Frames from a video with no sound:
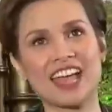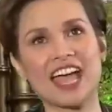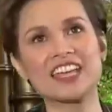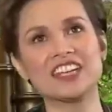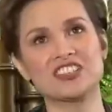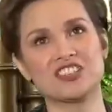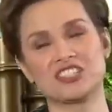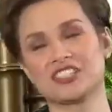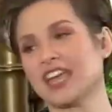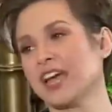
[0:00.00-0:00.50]

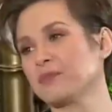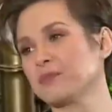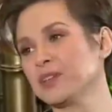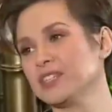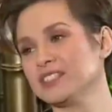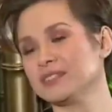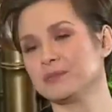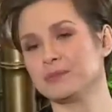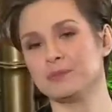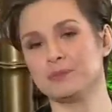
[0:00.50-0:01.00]
kind of just
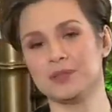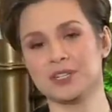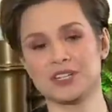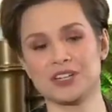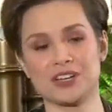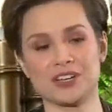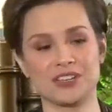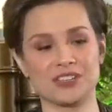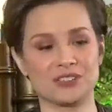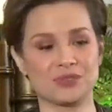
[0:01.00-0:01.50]
happens
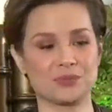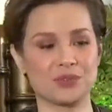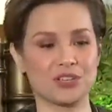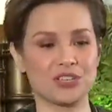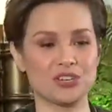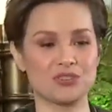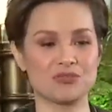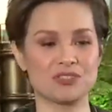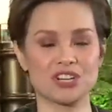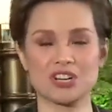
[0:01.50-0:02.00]
because when
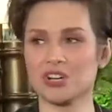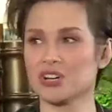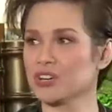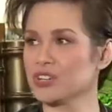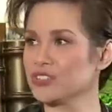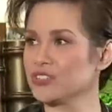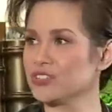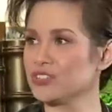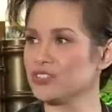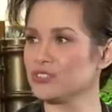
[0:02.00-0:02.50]
you
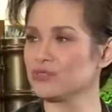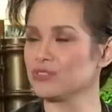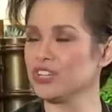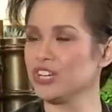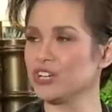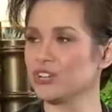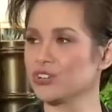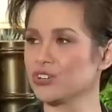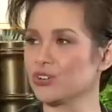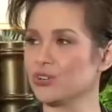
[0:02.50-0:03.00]
rehearse, you
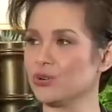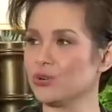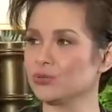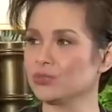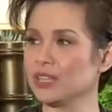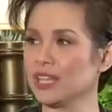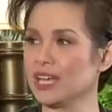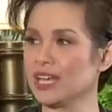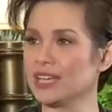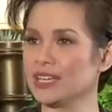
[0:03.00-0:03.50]
hear your
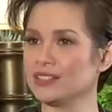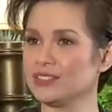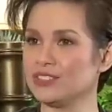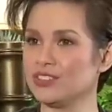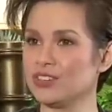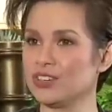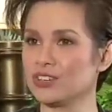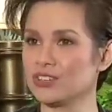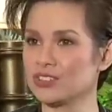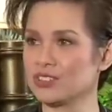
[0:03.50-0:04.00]
own lines,
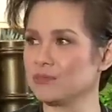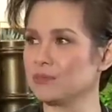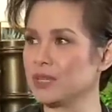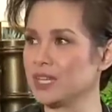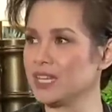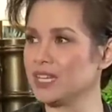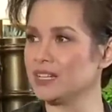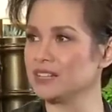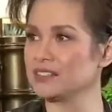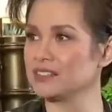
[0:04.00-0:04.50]
you hear
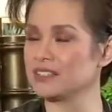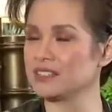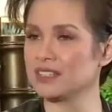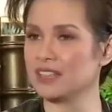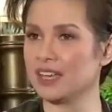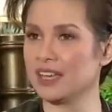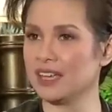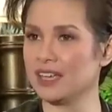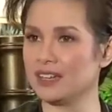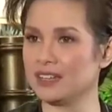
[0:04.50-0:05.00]
somebody else's
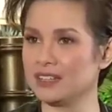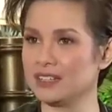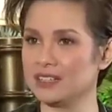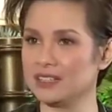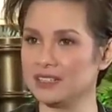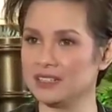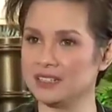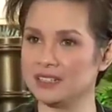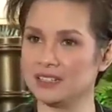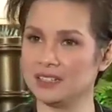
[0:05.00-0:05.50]
line,
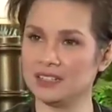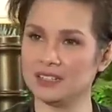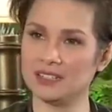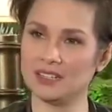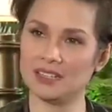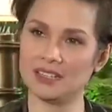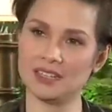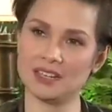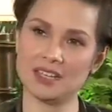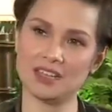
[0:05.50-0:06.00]

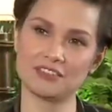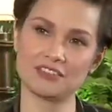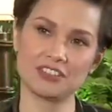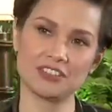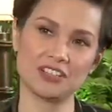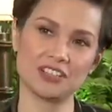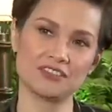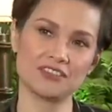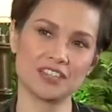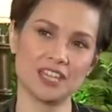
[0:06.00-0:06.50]
and then
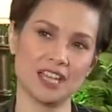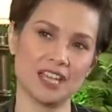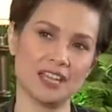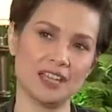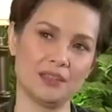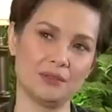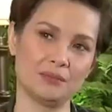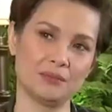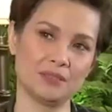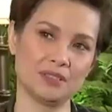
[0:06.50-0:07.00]
after enough
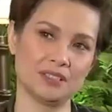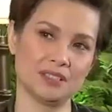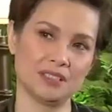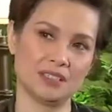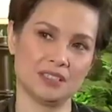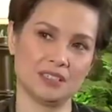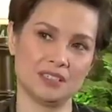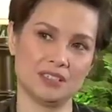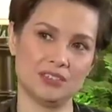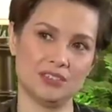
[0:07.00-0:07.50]
time,
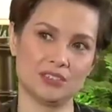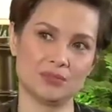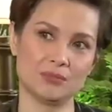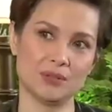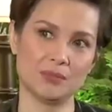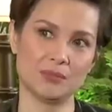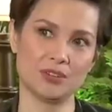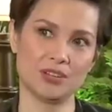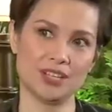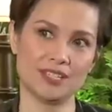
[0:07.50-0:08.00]
you just
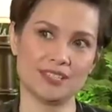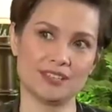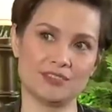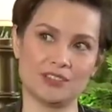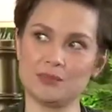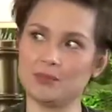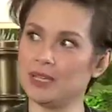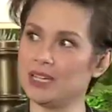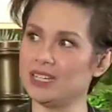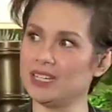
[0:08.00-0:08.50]
memorize
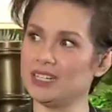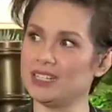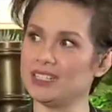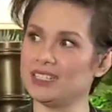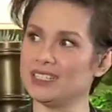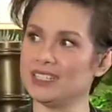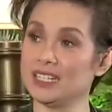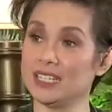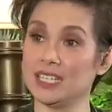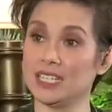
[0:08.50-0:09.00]

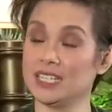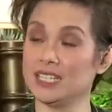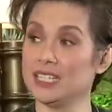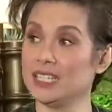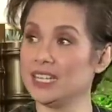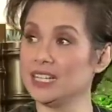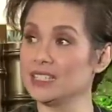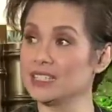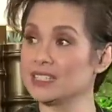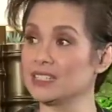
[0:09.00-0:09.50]

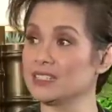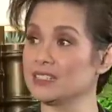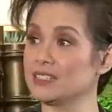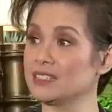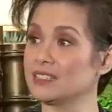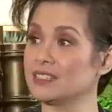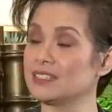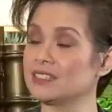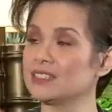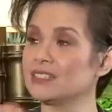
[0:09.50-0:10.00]
everybody
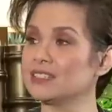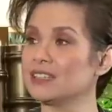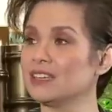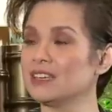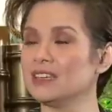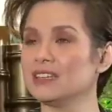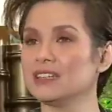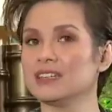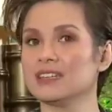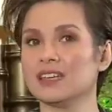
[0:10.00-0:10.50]
else's.
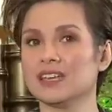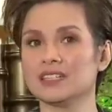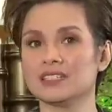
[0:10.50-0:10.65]
And I